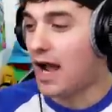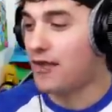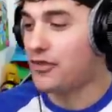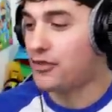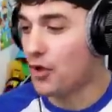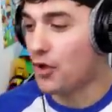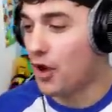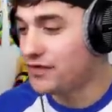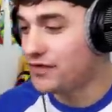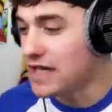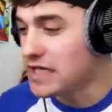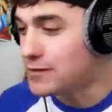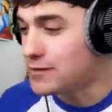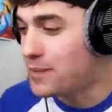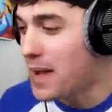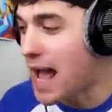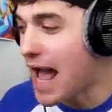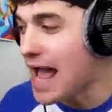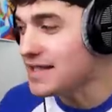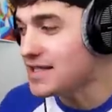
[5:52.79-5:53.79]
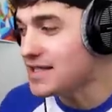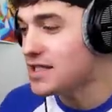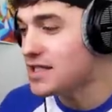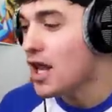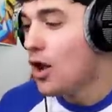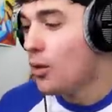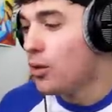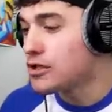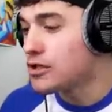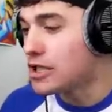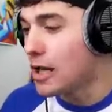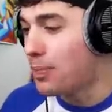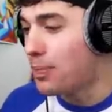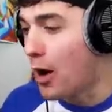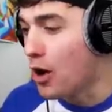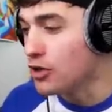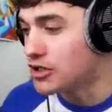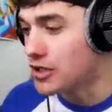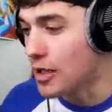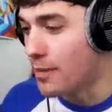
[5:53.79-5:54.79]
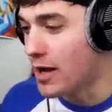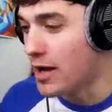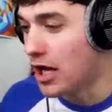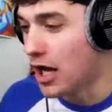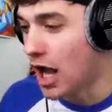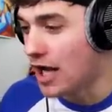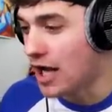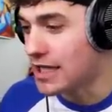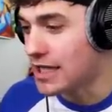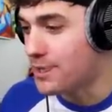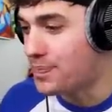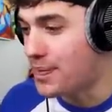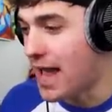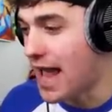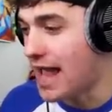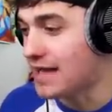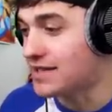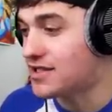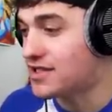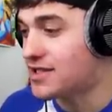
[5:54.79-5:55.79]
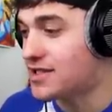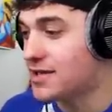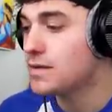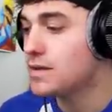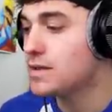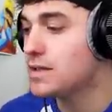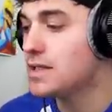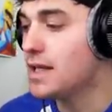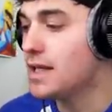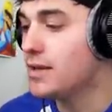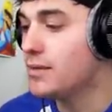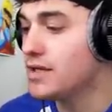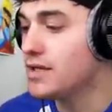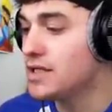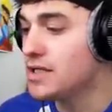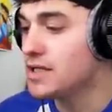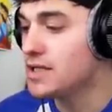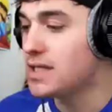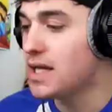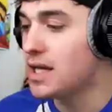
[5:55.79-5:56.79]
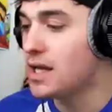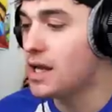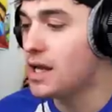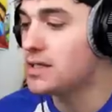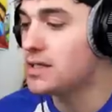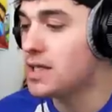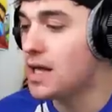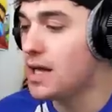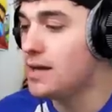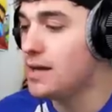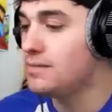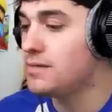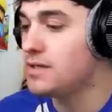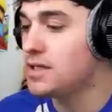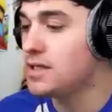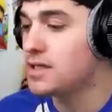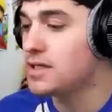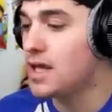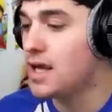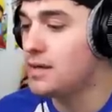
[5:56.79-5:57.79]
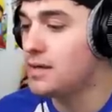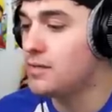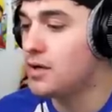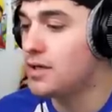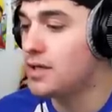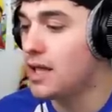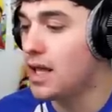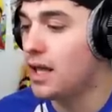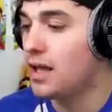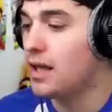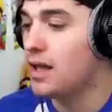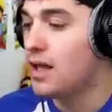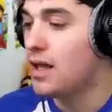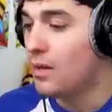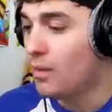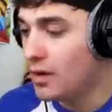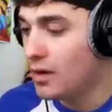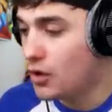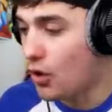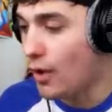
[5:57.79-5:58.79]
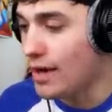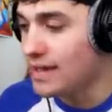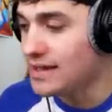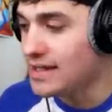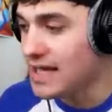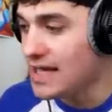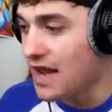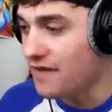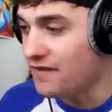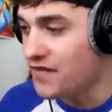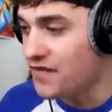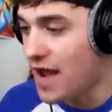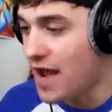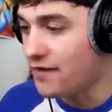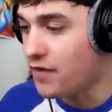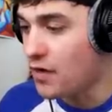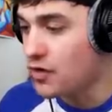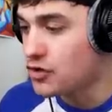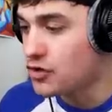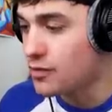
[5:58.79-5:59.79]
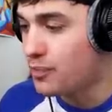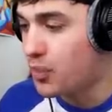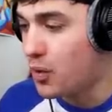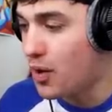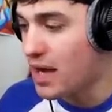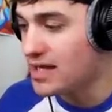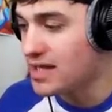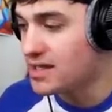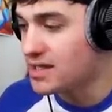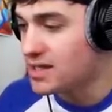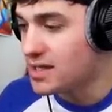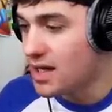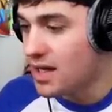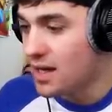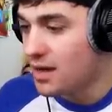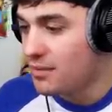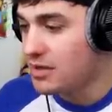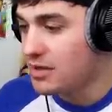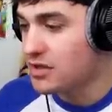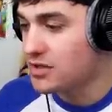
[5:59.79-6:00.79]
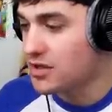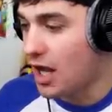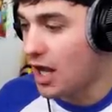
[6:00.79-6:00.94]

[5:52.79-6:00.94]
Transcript: I thought these pets were supposed to be lucky pets. Okay, we just take our time this time. Okay, we're going to get 500 points because